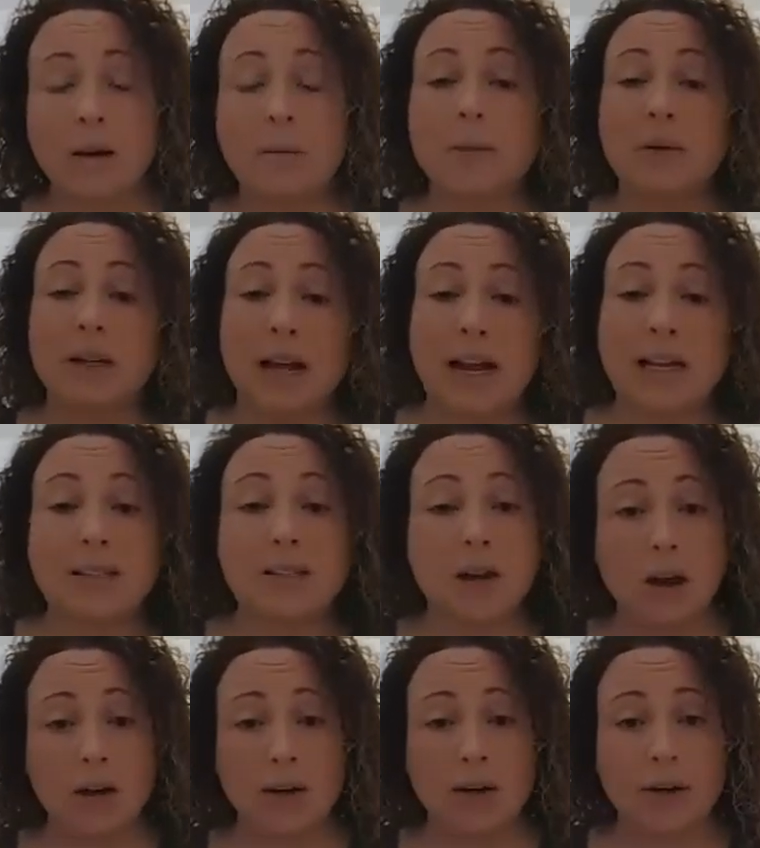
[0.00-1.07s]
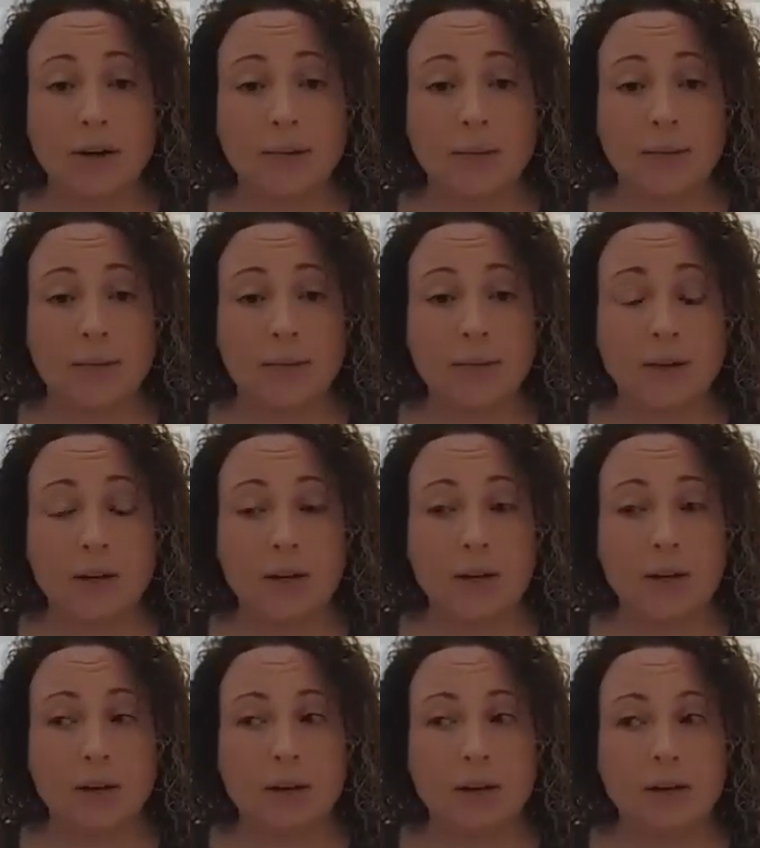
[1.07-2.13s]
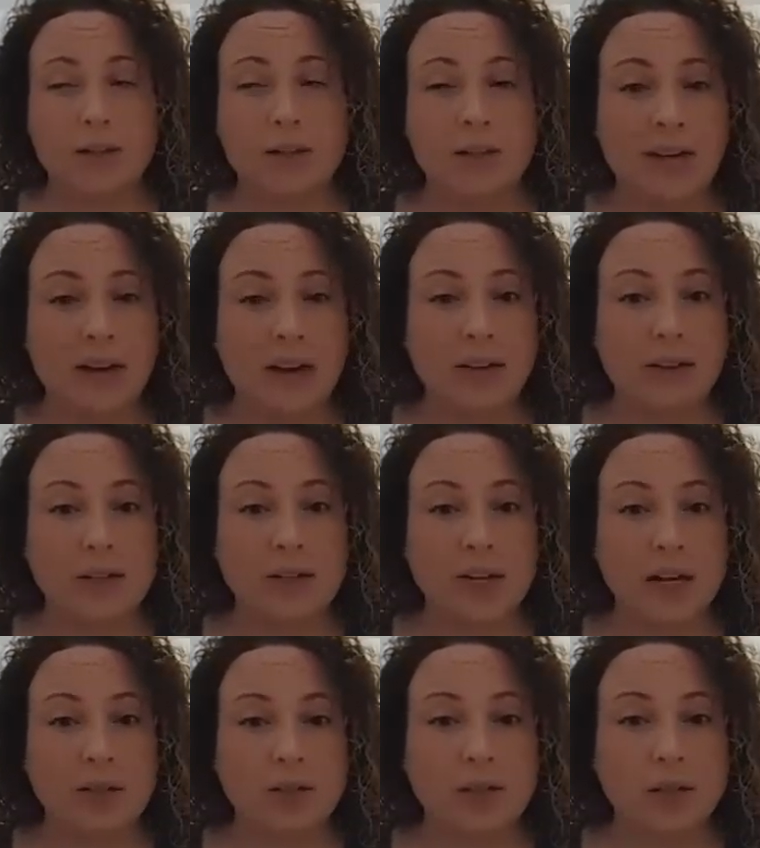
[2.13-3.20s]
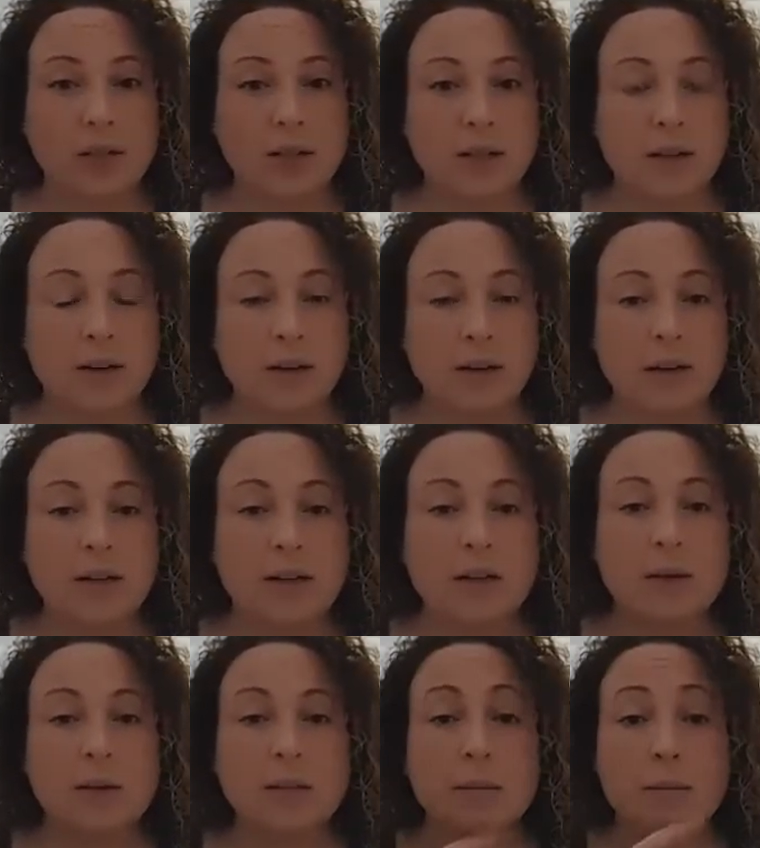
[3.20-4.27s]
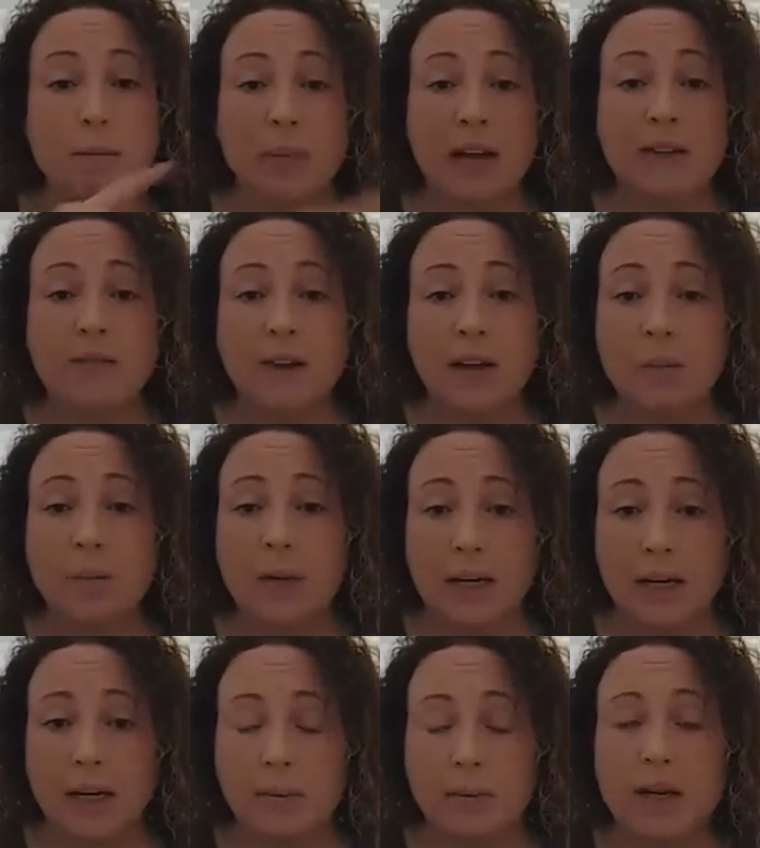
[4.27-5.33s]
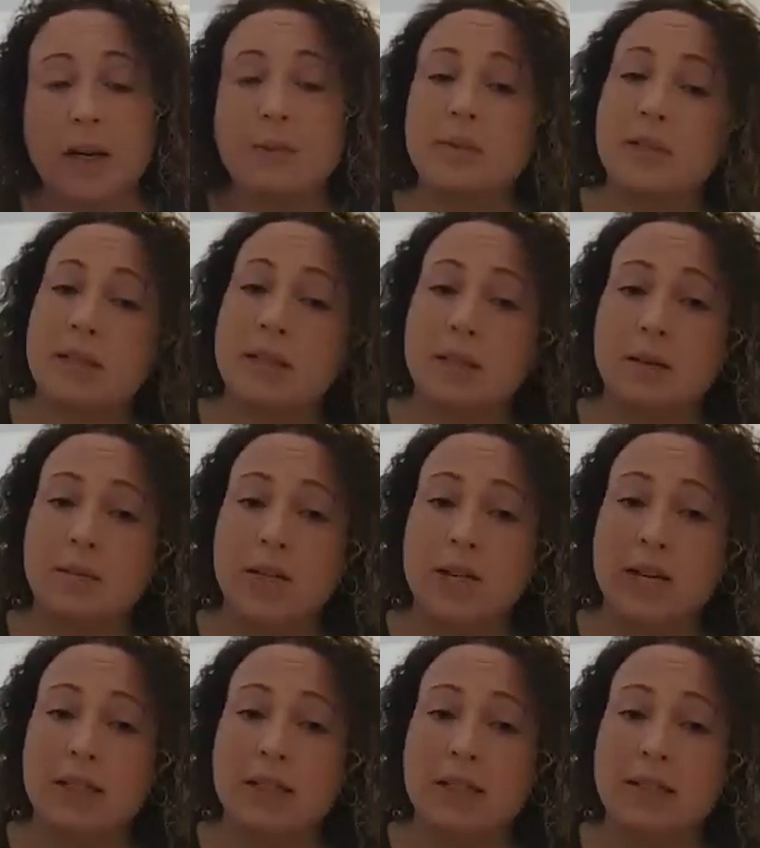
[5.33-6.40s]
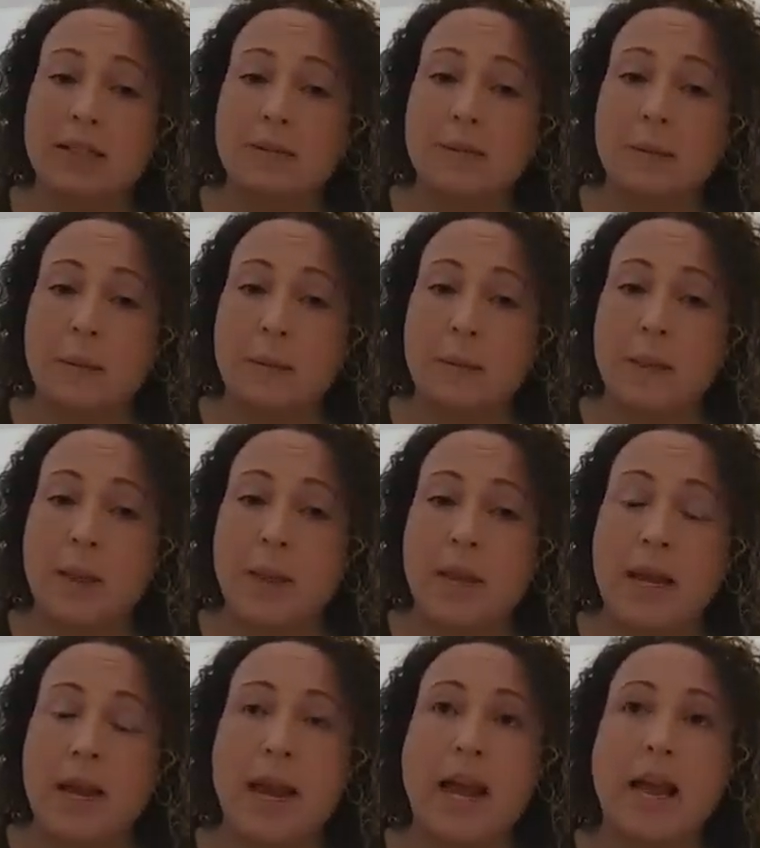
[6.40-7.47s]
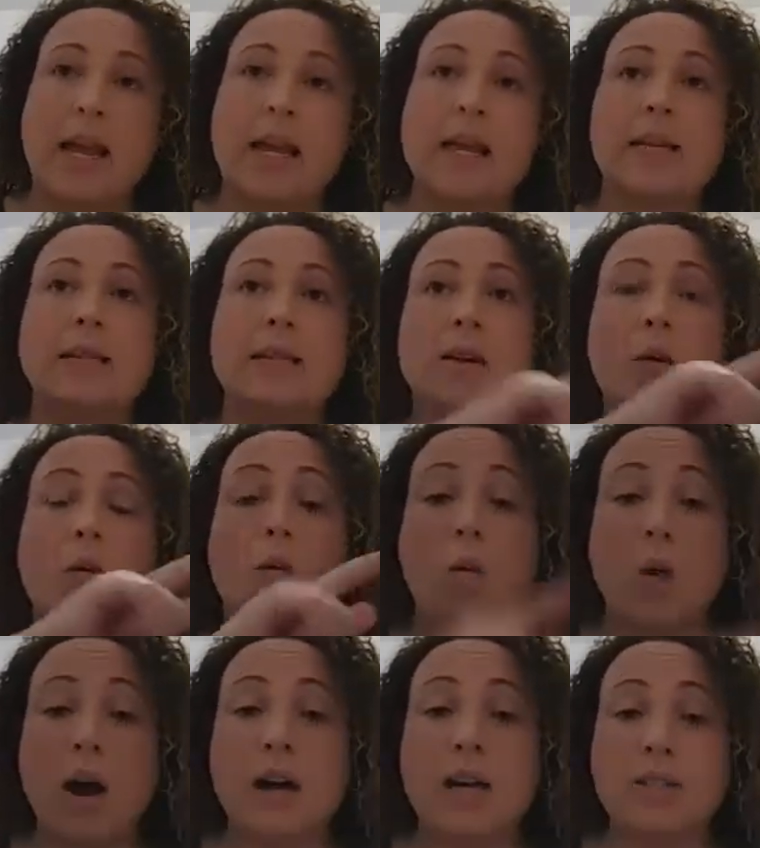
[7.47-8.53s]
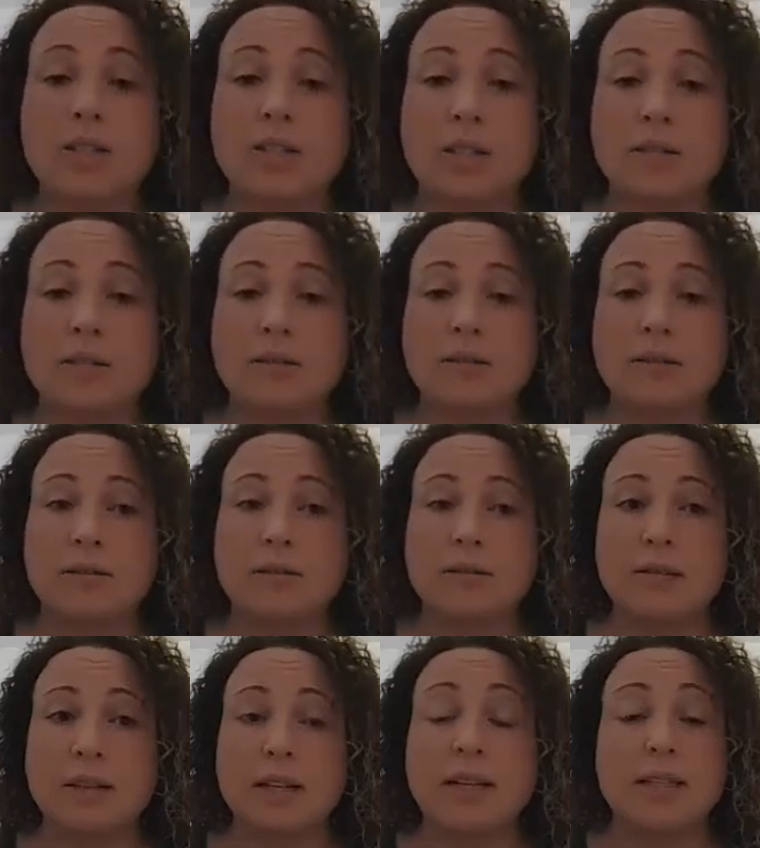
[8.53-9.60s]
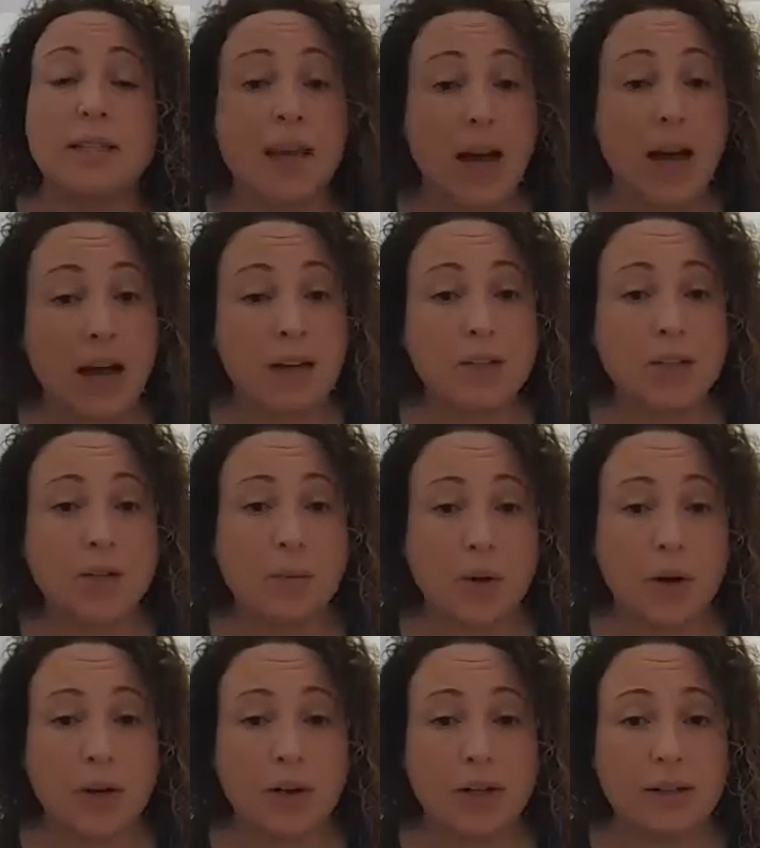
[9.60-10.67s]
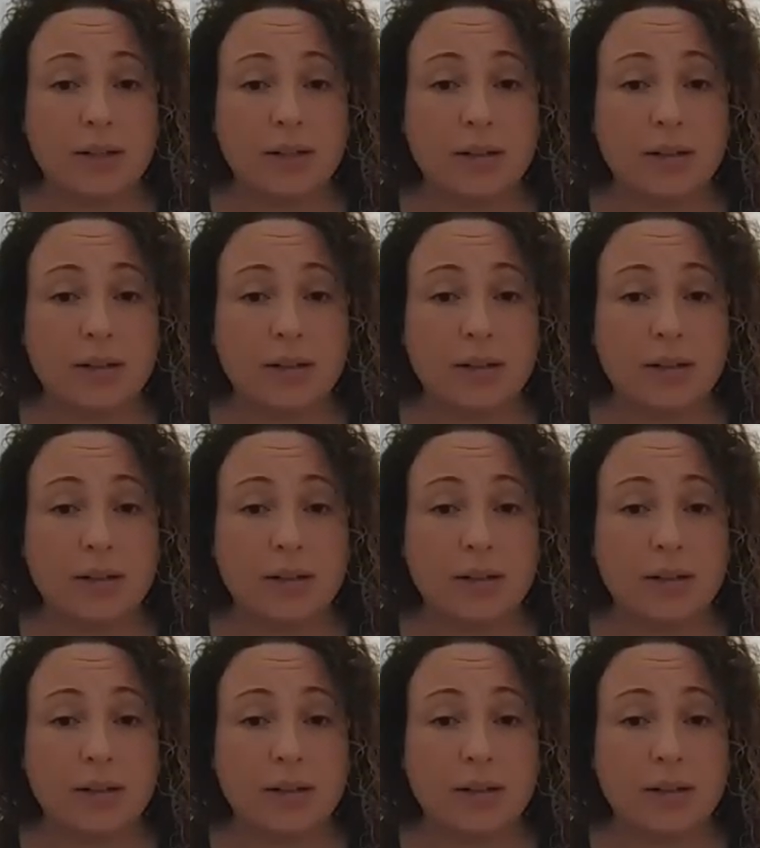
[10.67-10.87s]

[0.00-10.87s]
play soccer. Do you see how that changed? So it's my family becomes the subject, and watched is the action part.